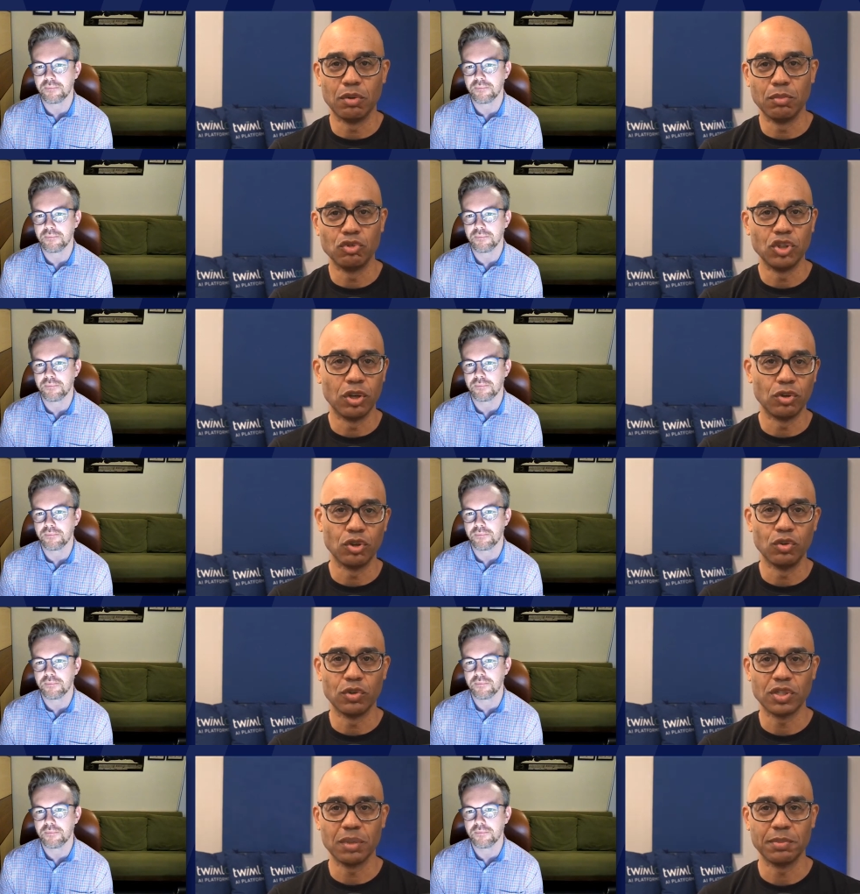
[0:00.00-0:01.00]
Speaker 1: or
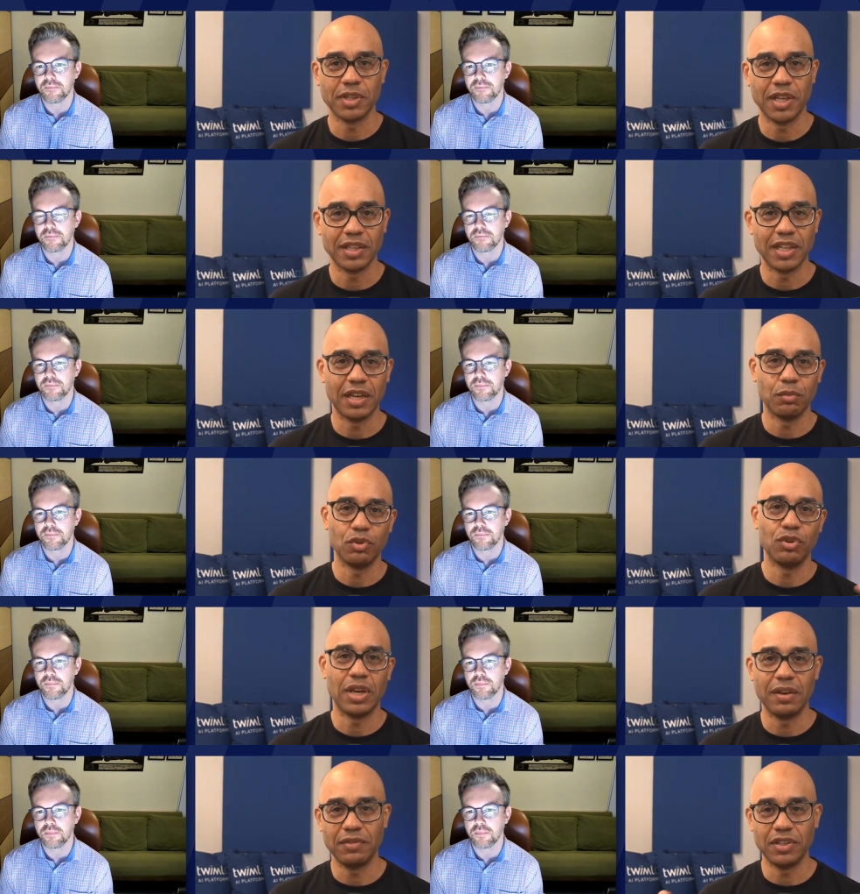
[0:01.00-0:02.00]
MuJoCo or something like that, where
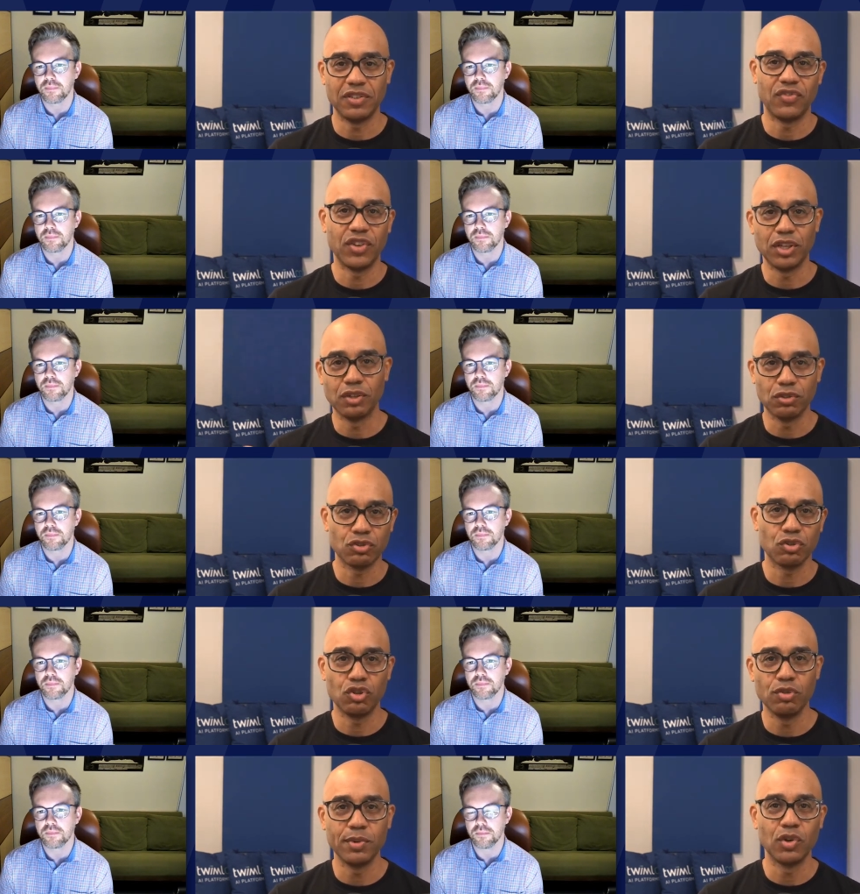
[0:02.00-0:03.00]
you have these figures
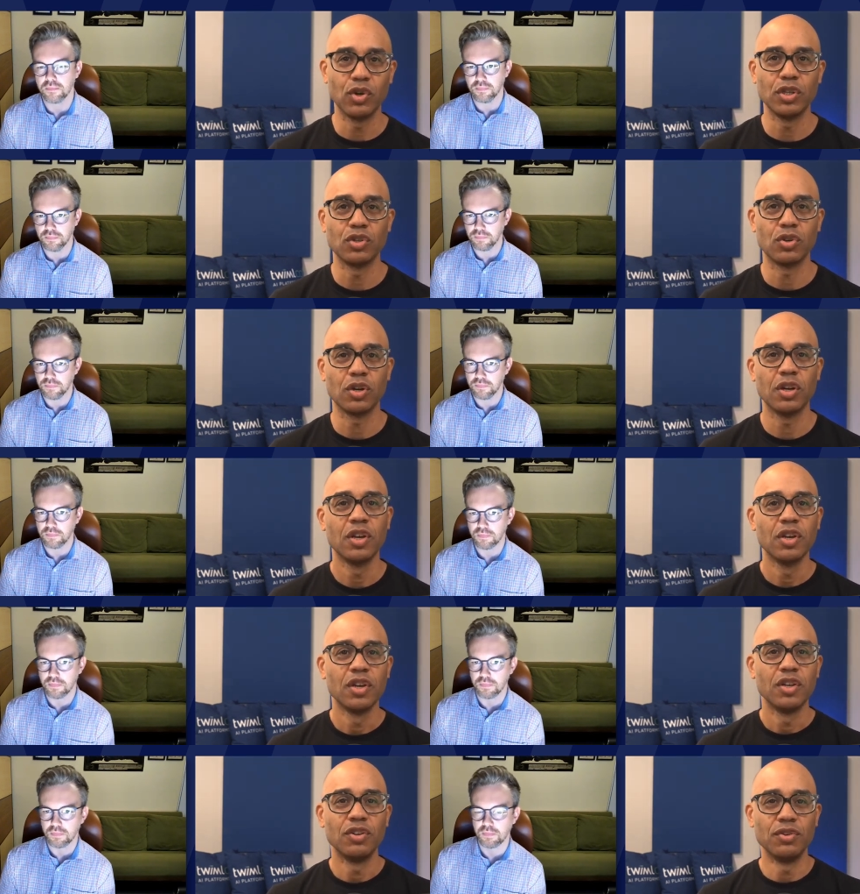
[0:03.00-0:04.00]
or humanoids, or
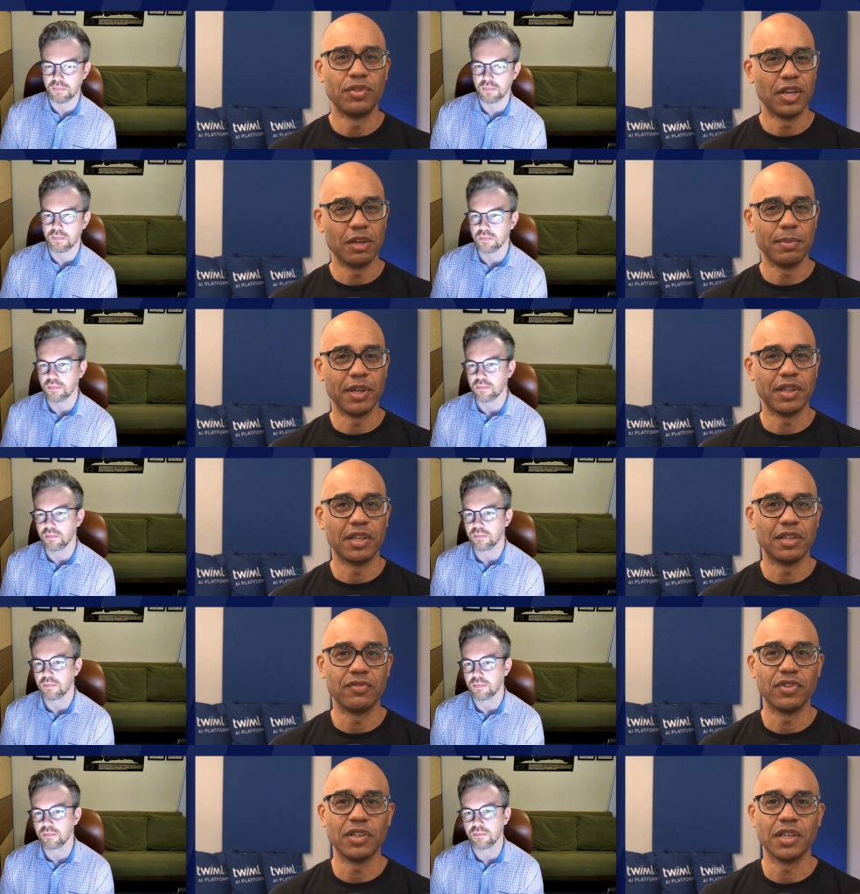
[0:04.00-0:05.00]
do you think about that
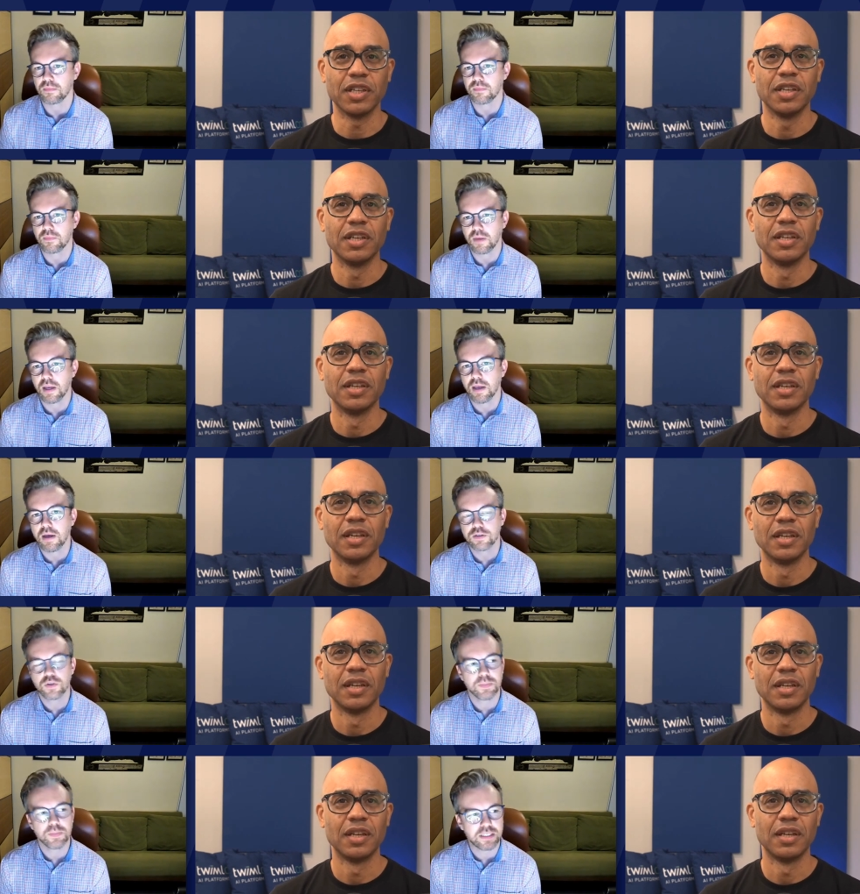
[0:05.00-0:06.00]
differently?
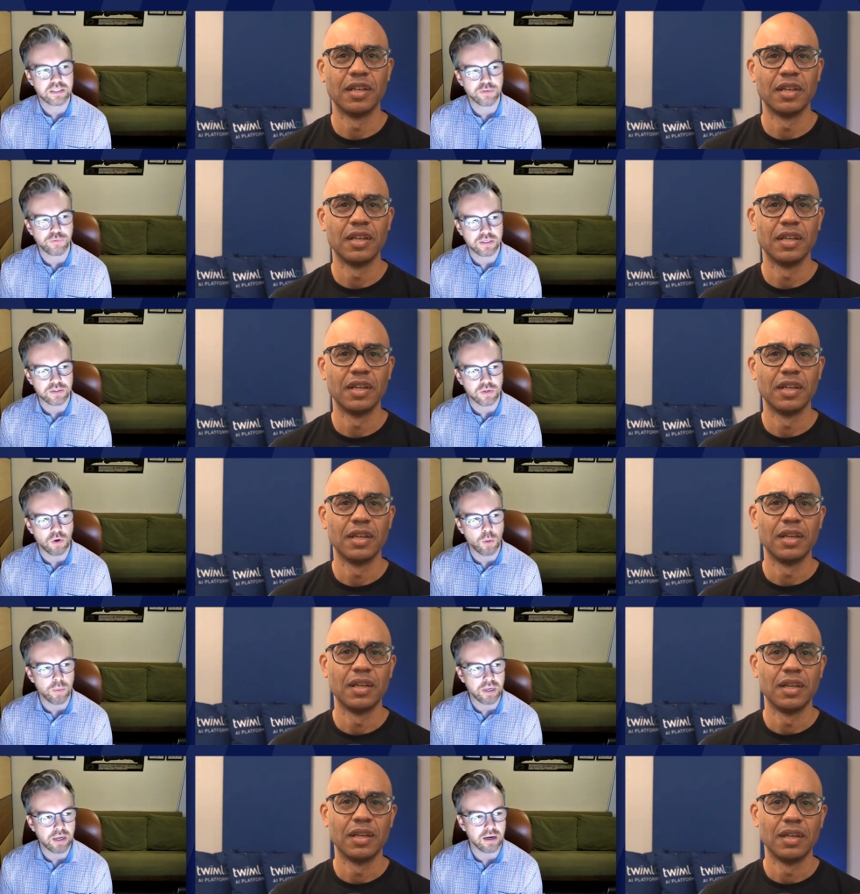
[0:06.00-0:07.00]
Speaker 2: So it's a bit different. So
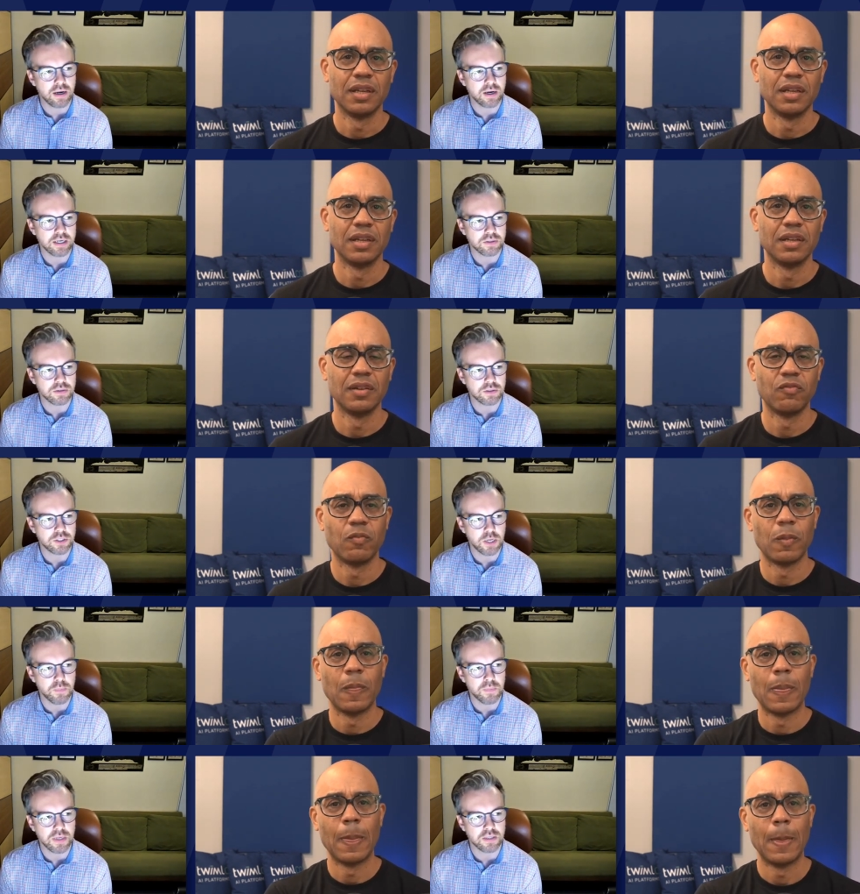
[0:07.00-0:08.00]
OpenAI
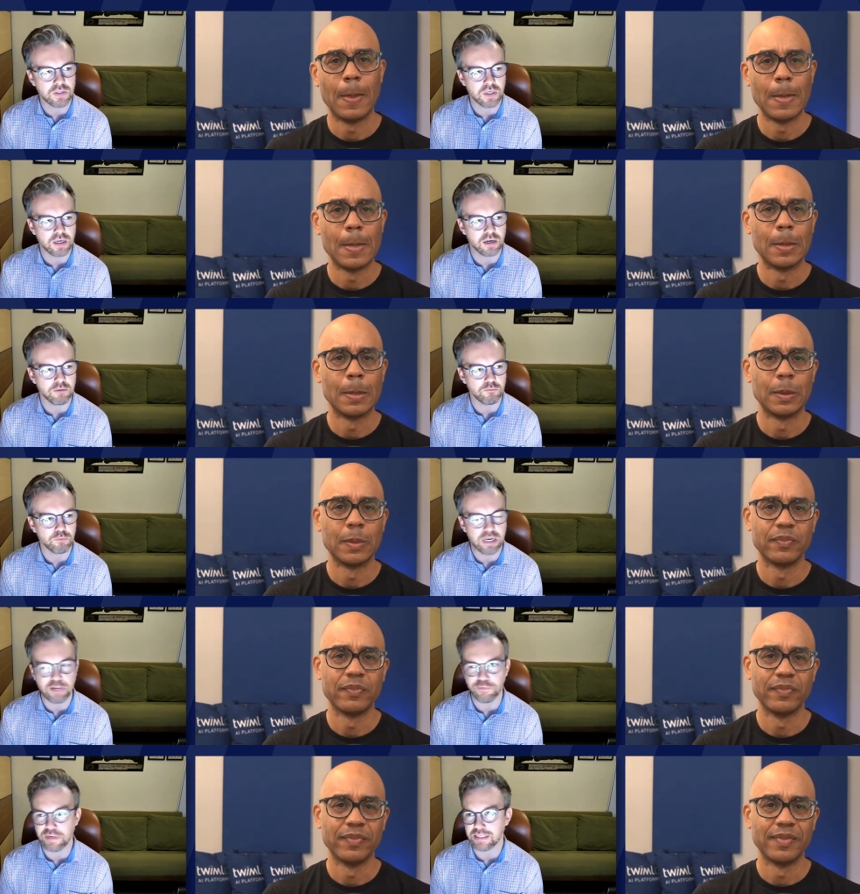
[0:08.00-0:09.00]
Gym is a
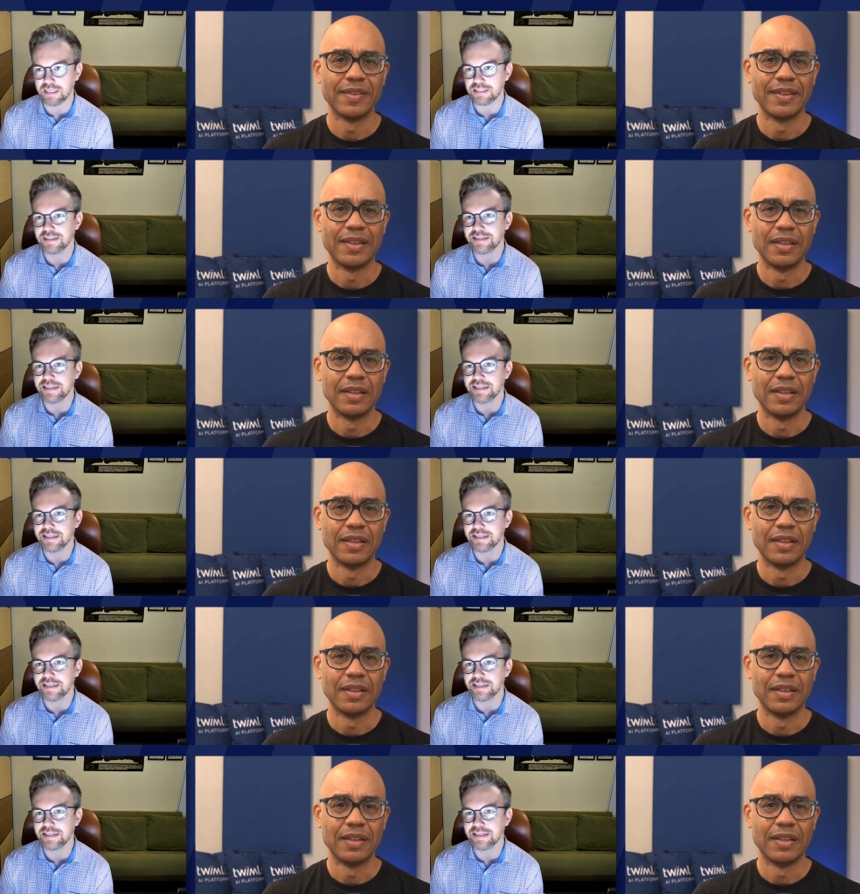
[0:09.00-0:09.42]
really fantastic